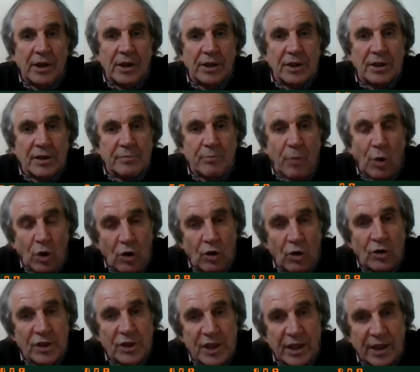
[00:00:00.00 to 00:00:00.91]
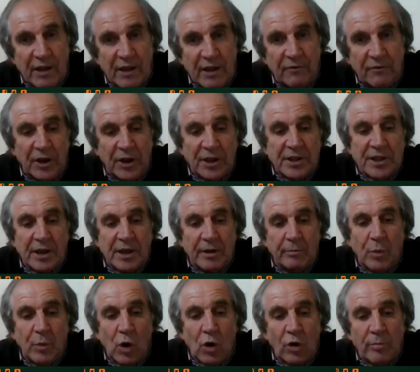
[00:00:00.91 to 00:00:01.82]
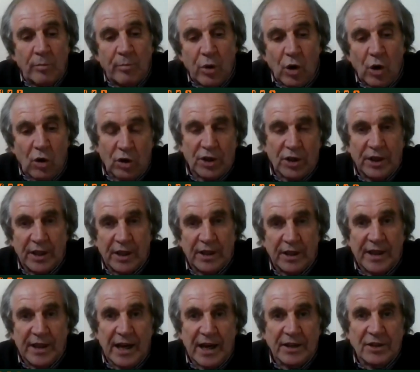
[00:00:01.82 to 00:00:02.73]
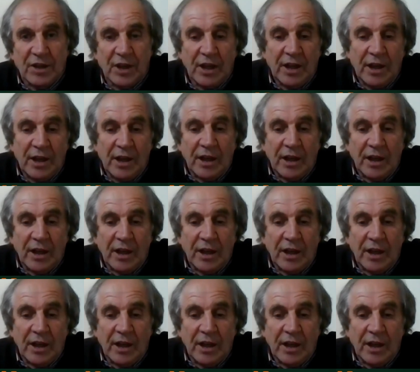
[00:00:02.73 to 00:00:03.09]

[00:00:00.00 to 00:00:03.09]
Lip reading: It is more significant and more important than that.